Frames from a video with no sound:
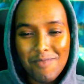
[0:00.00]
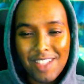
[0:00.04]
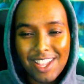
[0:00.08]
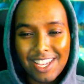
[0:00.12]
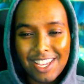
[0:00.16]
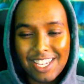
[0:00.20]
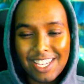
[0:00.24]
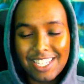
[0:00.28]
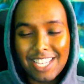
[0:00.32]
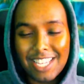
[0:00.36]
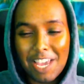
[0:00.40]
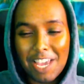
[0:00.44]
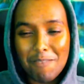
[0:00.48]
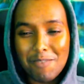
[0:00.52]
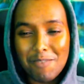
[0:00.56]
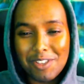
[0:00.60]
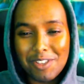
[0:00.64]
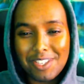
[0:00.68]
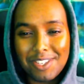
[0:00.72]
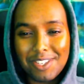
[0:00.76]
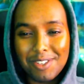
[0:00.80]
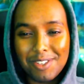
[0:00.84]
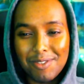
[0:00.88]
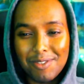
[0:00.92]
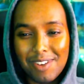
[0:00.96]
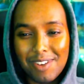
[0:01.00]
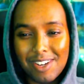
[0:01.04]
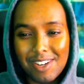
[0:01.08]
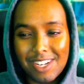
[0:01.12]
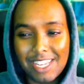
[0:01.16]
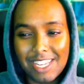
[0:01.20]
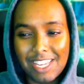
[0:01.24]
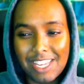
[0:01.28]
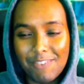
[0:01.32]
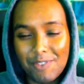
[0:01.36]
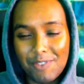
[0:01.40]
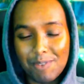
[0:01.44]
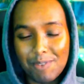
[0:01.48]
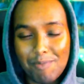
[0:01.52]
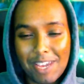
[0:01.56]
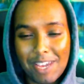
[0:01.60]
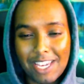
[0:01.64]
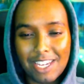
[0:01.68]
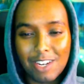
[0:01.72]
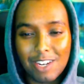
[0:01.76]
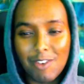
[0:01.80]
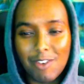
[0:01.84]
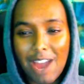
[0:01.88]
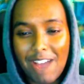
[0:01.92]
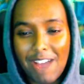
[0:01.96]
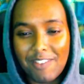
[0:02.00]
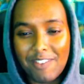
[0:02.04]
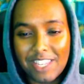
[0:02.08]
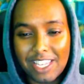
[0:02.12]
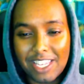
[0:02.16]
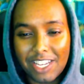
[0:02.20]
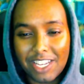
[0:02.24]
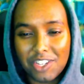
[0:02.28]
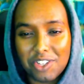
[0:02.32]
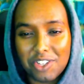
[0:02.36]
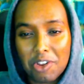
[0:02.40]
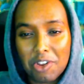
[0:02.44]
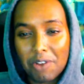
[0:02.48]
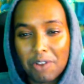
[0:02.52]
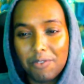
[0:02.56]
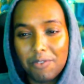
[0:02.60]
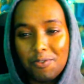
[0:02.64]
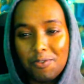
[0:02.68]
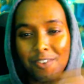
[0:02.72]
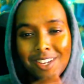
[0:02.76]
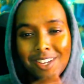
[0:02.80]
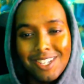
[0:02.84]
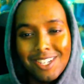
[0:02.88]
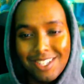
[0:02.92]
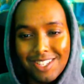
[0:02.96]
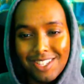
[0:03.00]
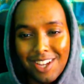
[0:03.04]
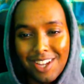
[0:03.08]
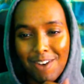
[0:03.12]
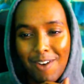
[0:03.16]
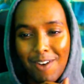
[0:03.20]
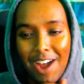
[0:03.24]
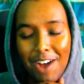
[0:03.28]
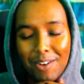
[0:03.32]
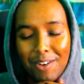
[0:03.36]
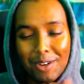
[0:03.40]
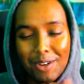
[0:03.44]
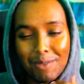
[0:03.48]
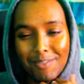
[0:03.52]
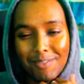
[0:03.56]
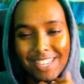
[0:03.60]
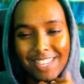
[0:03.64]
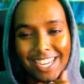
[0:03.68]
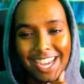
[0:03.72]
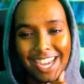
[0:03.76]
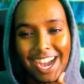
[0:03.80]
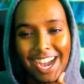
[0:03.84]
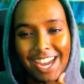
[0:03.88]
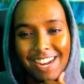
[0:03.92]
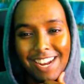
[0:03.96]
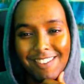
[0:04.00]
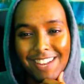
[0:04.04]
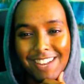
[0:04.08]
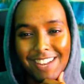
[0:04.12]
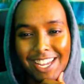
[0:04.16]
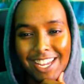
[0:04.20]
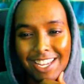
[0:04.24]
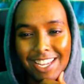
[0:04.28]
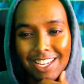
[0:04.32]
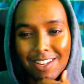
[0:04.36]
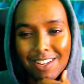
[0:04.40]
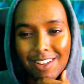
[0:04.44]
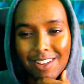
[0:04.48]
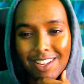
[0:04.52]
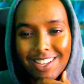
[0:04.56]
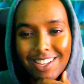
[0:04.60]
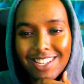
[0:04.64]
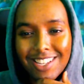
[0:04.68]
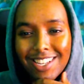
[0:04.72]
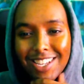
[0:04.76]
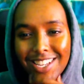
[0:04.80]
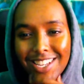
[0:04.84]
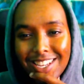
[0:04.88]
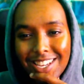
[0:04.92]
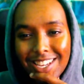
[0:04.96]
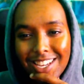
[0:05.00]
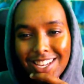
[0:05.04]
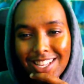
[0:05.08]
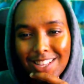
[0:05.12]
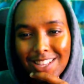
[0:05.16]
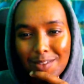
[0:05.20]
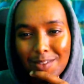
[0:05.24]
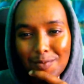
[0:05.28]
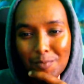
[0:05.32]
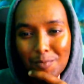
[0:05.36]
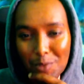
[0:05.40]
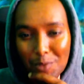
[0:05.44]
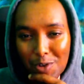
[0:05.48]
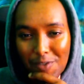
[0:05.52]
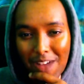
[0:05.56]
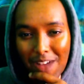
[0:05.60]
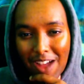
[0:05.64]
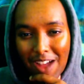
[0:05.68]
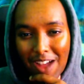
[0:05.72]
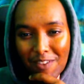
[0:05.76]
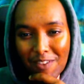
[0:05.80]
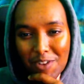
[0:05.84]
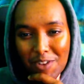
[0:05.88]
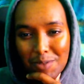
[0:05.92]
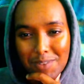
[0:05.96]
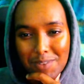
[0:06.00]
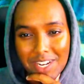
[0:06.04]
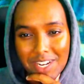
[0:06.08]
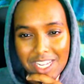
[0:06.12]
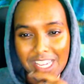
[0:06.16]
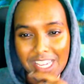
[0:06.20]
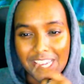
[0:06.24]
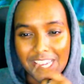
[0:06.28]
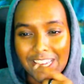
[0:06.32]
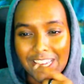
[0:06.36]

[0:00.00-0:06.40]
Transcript: He's able to uh, even make a gravitational field around him to kind of like move everybody.